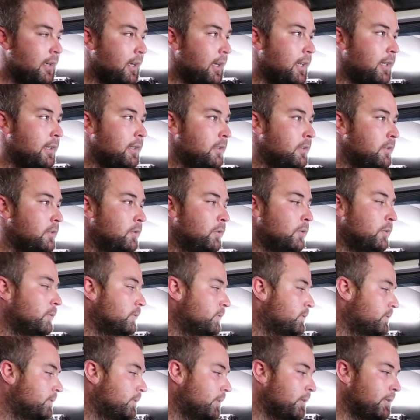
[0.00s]
and
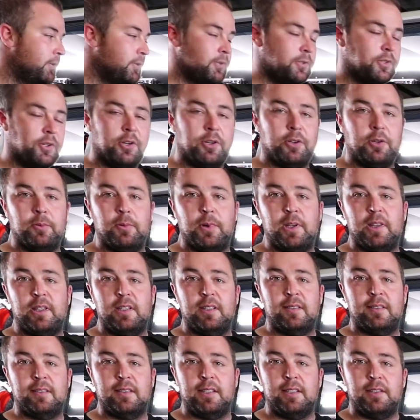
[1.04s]
also show you when
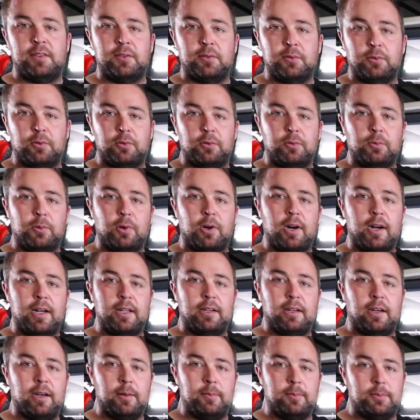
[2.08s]
the seats are all
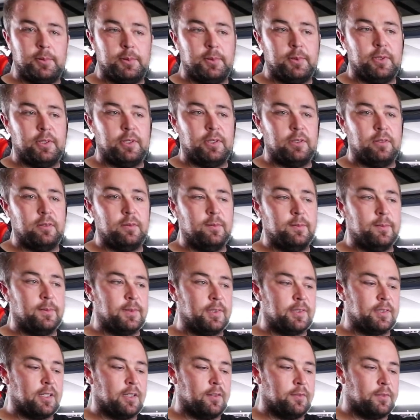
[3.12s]
wired up
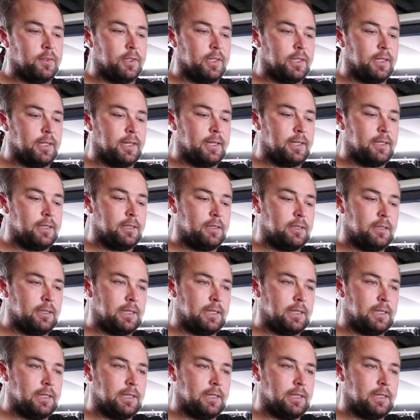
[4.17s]
and stuff like that.